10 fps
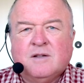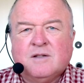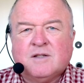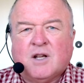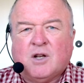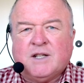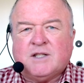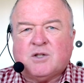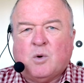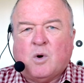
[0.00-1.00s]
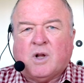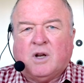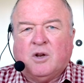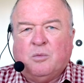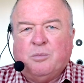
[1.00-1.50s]
So let's talk a
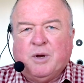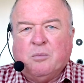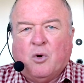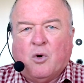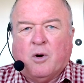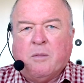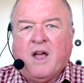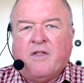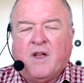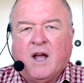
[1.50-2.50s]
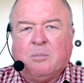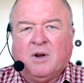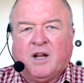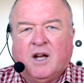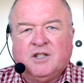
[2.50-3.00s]
little bit more about the
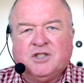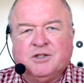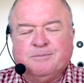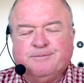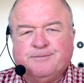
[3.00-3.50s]
application.